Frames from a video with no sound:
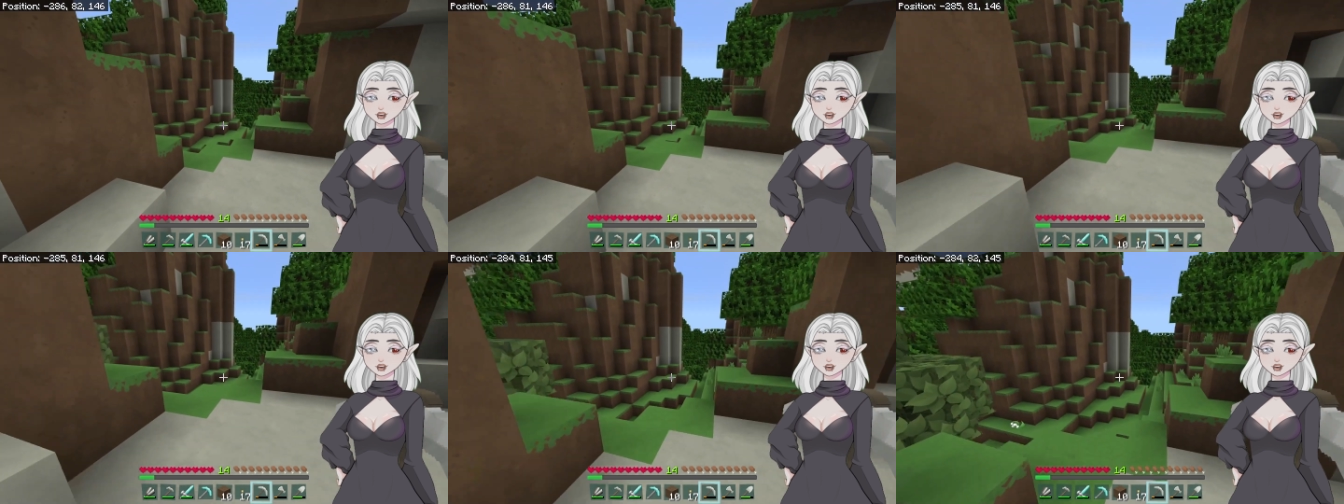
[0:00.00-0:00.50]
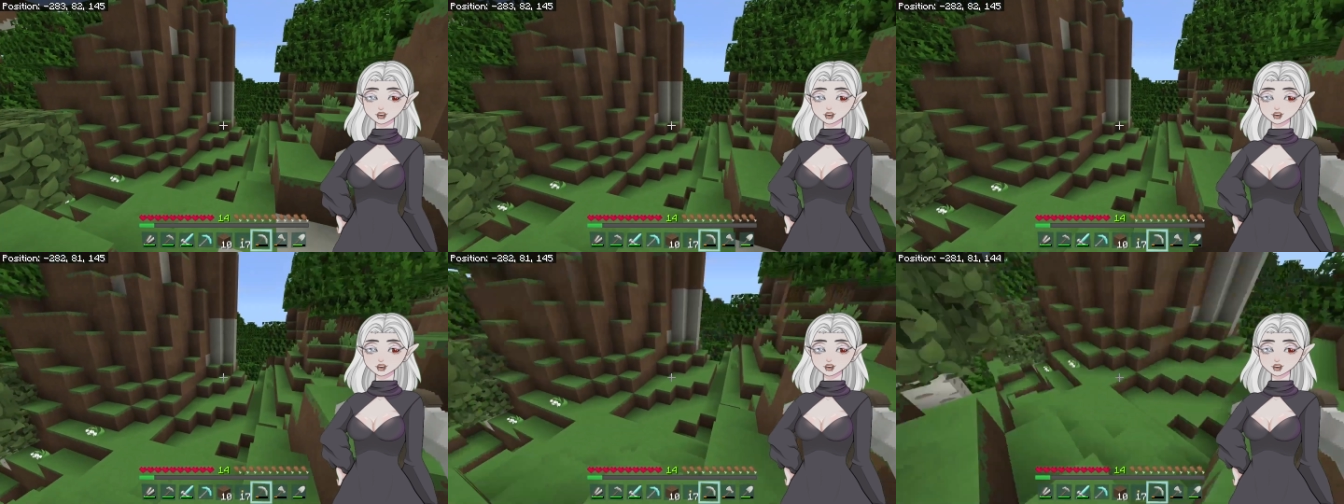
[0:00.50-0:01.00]
That's not
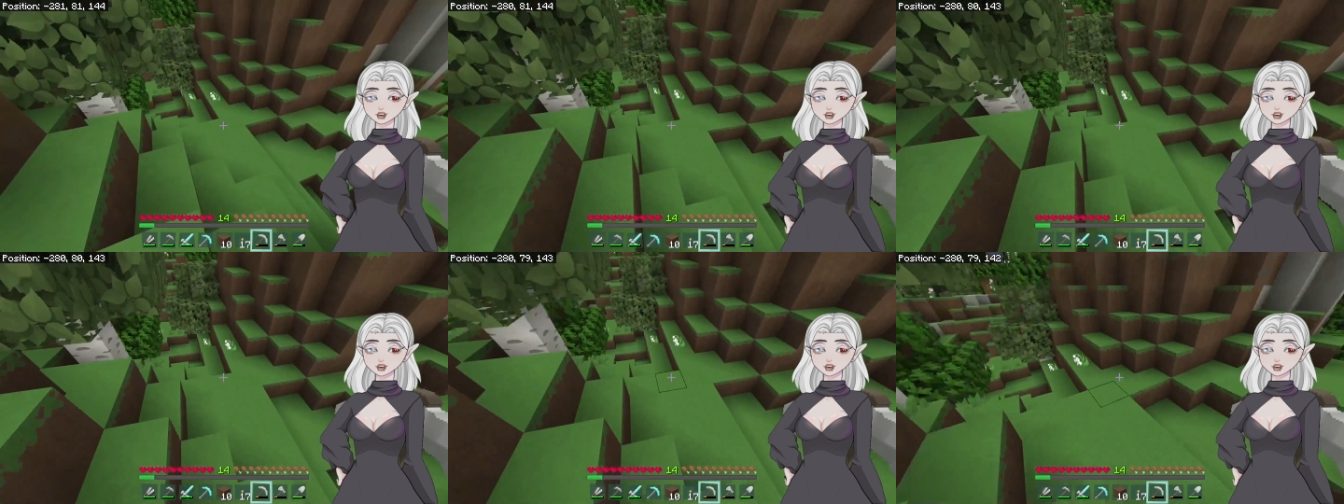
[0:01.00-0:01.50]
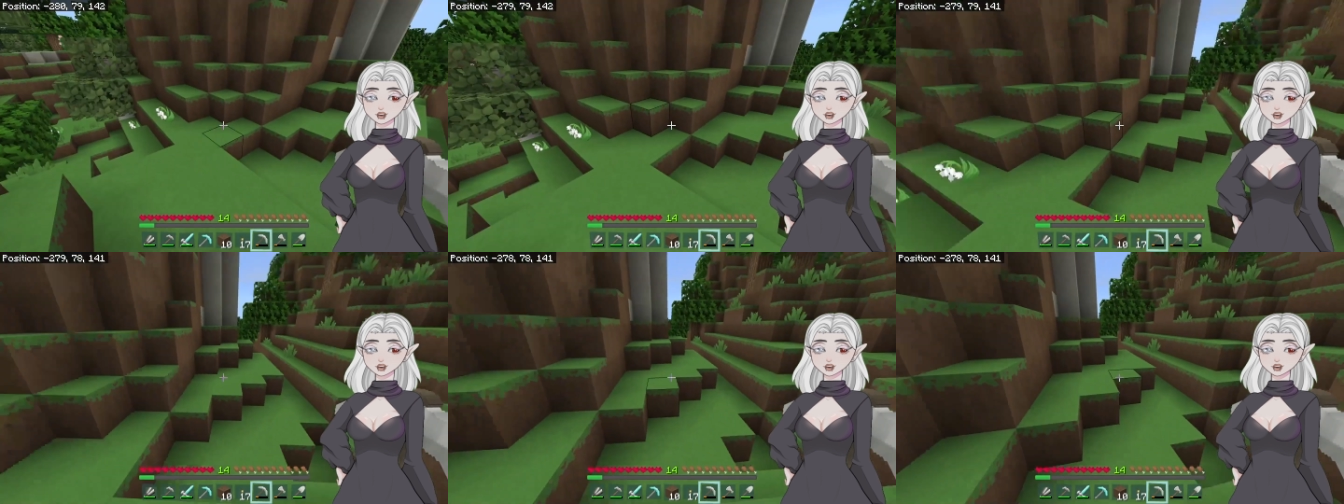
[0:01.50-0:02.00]
really what I give a shit
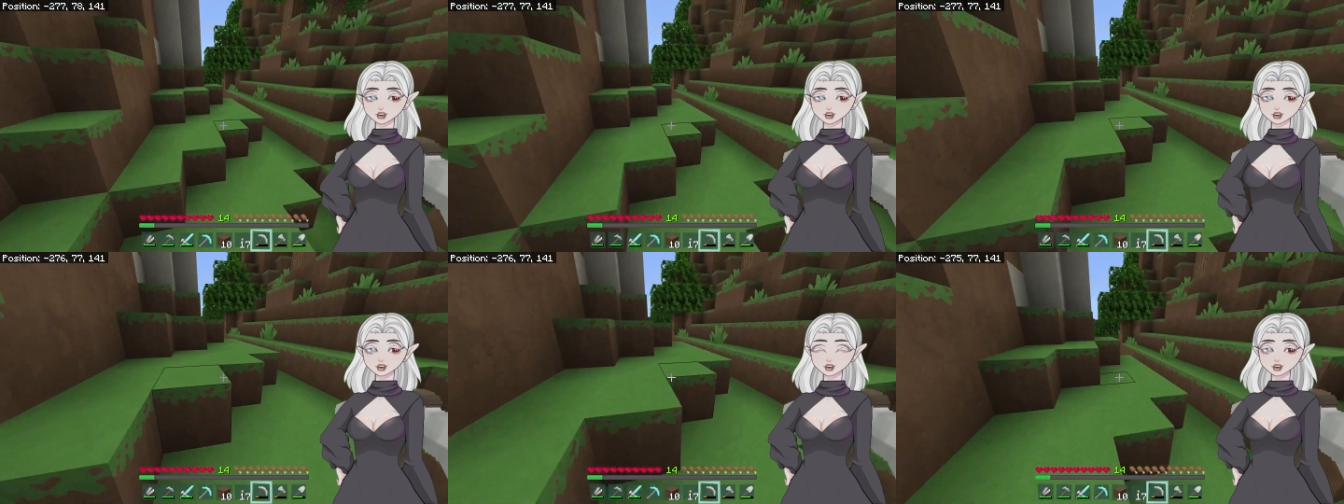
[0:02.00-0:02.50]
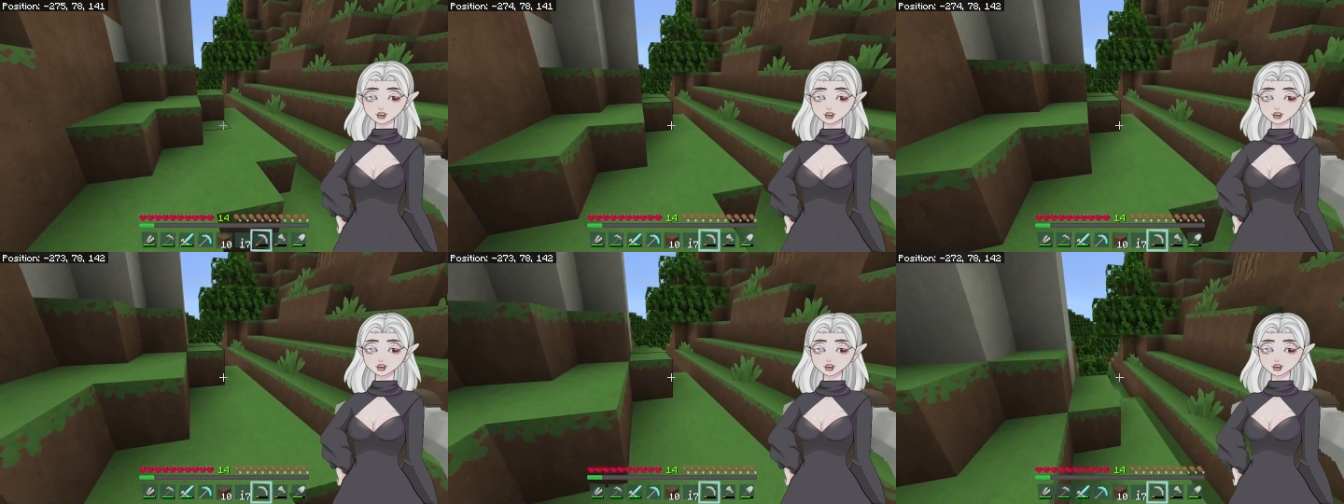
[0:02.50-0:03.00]
about. I actually care
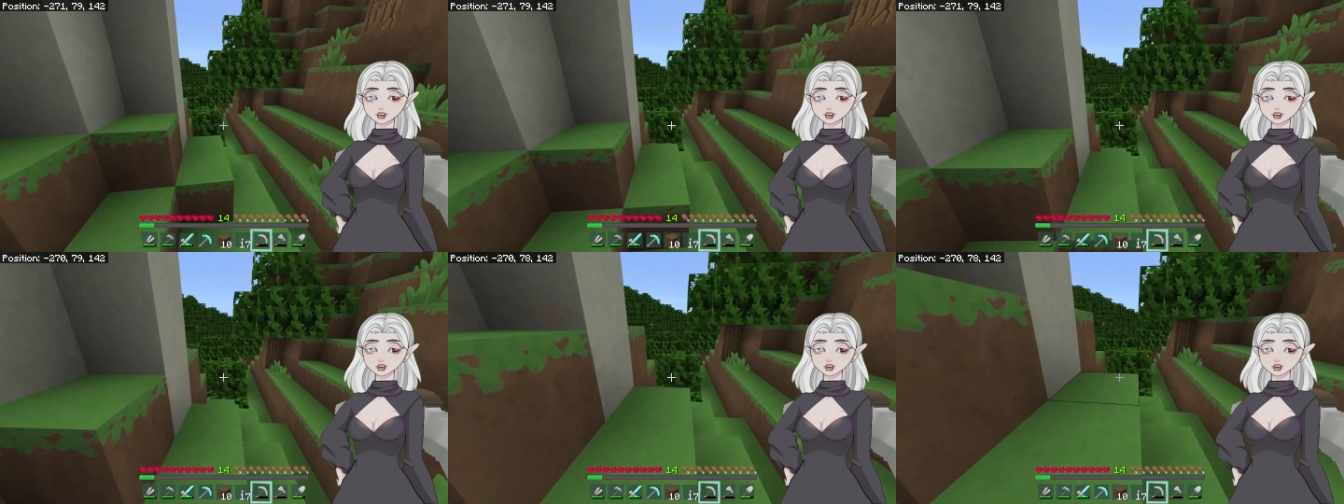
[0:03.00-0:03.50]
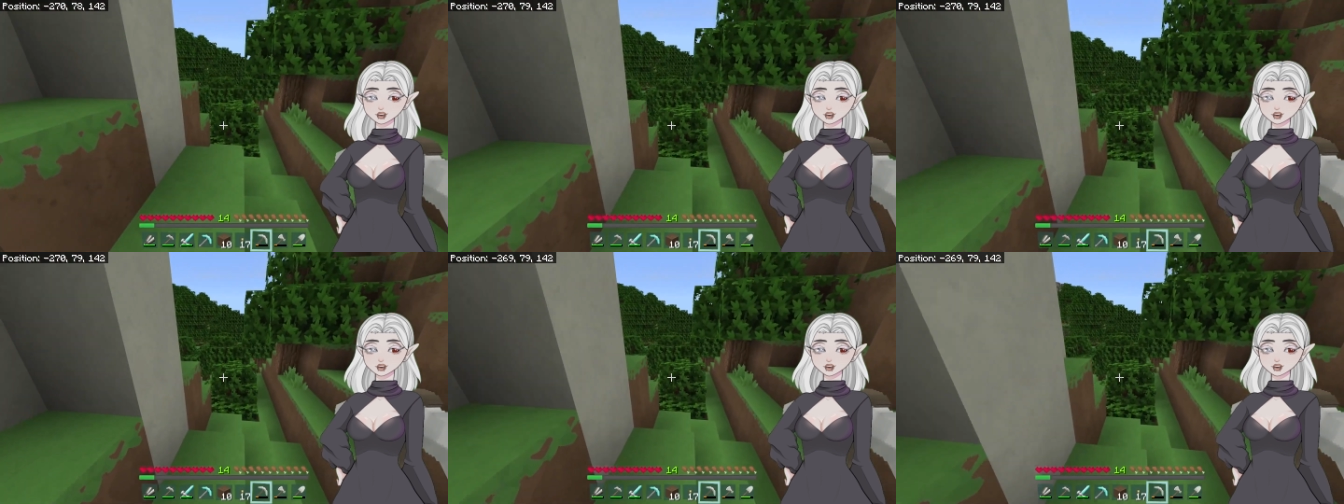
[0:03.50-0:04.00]
more about the fact that my
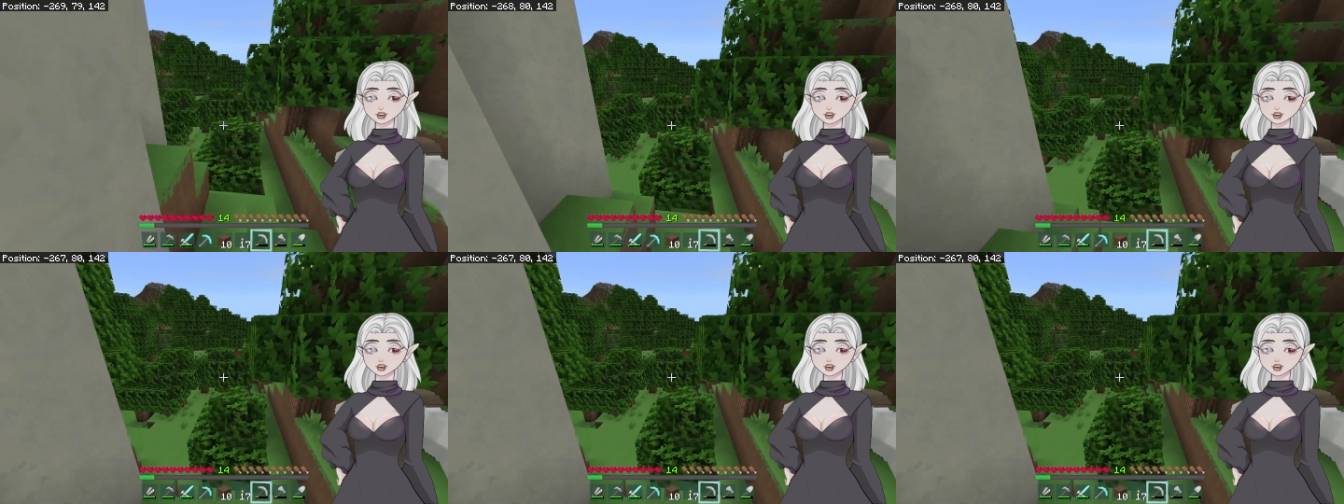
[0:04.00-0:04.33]
teeth are yellow.